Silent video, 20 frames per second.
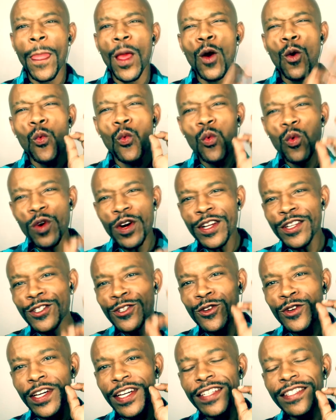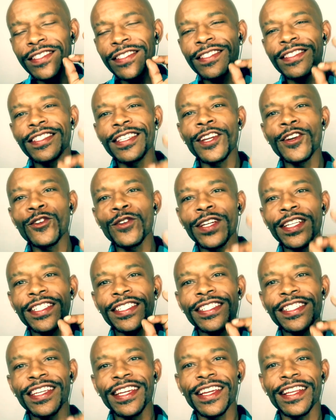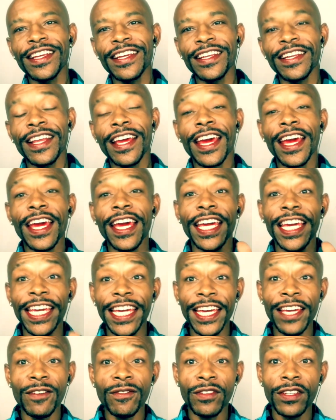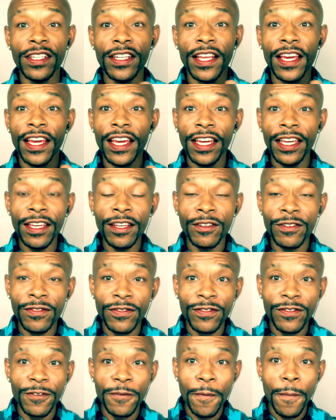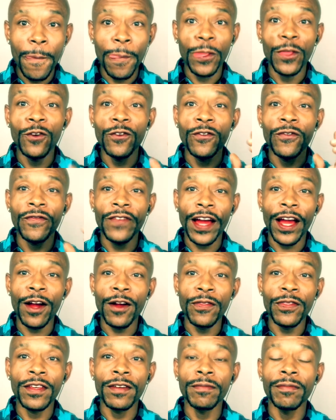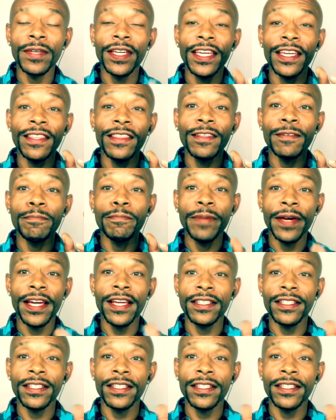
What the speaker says: would you consider it cheating even if you found them in the bed